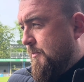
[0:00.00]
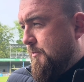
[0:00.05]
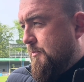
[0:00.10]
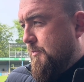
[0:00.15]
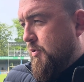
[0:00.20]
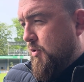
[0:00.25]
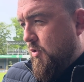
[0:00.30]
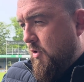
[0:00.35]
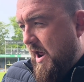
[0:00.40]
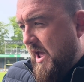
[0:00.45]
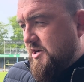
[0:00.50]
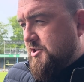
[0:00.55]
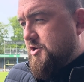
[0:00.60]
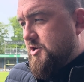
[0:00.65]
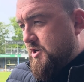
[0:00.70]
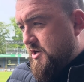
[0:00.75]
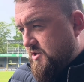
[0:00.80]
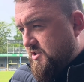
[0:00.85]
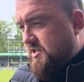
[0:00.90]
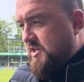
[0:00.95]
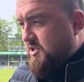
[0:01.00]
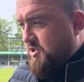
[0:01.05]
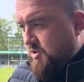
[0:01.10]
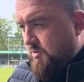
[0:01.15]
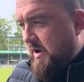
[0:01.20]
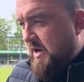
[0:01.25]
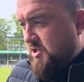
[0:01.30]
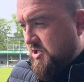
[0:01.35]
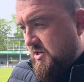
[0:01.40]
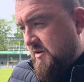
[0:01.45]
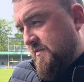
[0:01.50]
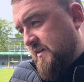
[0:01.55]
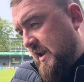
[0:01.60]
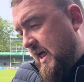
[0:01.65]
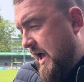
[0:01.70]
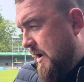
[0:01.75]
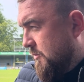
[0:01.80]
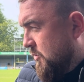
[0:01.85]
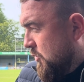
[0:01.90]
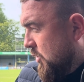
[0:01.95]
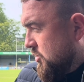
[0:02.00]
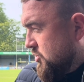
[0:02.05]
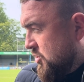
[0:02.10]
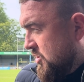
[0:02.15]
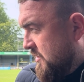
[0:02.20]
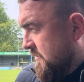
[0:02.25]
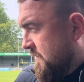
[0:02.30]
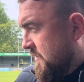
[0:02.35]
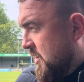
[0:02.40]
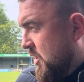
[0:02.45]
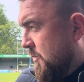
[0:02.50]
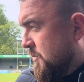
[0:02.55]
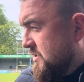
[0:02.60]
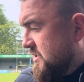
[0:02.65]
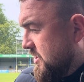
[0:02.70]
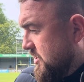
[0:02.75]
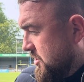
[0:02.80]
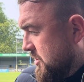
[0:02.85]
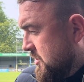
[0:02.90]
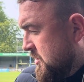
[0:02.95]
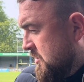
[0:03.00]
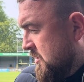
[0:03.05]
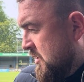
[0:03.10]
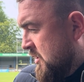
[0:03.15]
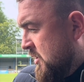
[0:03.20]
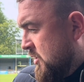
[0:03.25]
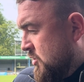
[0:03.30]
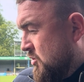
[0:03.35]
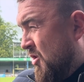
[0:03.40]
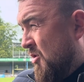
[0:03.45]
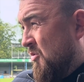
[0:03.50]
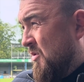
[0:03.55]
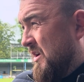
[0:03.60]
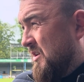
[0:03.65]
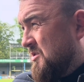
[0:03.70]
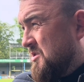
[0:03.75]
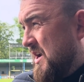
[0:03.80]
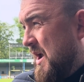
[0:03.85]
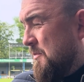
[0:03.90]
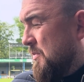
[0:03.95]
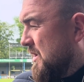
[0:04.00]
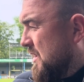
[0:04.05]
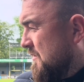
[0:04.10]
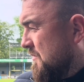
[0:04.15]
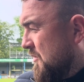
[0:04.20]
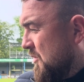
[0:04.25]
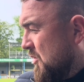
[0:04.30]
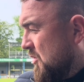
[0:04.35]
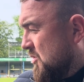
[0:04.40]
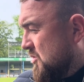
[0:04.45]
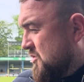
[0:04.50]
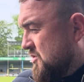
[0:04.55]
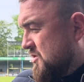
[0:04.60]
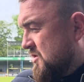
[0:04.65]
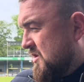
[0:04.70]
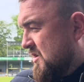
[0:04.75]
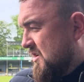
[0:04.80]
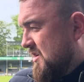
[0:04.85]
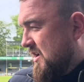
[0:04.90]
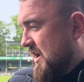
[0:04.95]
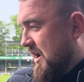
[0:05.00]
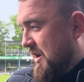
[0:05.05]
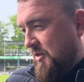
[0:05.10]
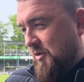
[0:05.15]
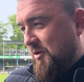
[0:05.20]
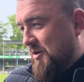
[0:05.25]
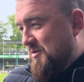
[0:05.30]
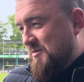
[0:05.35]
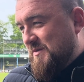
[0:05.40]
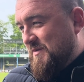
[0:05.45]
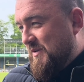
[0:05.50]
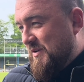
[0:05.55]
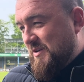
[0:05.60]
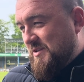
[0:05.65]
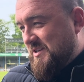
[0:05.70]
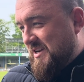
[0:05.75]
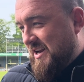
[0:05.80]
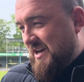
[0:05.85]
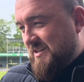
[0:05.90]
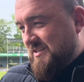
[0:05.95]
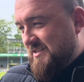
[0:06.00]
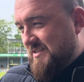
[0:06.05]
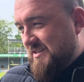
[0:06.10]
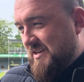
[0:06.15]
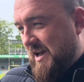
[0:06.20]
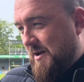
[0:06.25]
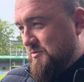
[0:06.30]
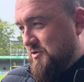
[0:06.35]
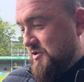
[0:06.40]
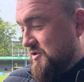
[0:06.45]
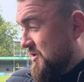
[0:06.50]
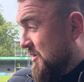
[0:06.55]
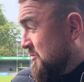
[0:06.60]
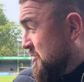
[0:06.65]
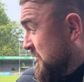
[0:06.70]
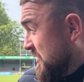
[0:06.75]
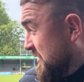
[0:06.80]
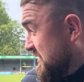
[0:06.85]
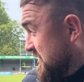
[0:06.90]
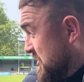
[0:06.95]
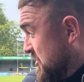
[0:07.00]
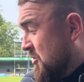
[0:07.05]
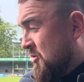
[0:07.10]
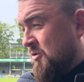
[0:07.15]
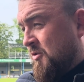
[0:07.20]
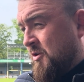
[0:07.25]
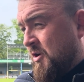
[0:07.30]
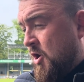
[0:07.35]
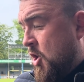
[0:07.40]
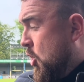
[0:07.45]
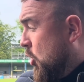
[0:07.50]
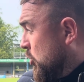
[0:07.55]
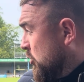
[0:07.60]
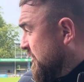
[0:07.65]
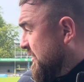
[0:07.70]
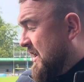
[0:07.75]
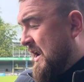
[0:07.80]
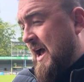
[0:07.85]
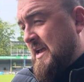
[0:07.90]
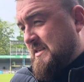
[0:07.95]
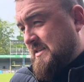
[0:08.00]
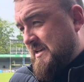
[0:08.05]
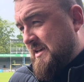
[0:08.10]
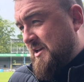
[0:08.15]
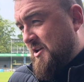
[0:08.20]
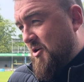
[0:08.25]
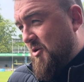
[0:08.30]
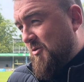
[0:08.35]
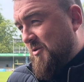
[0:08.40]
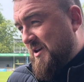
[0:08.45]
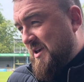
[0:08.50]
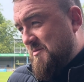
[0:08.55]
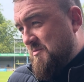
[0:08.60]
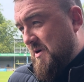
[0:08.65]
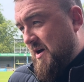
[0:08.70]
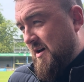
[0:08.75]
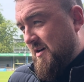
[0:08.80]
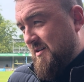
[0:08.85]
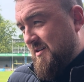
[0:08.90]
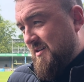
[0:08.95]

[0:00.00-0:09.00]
pressure situation, if you like, with what's on it for the opposition. No real jeopardy for us, and I thought he was first class. Absolute top drawer. It's a young under-19 goalkeeper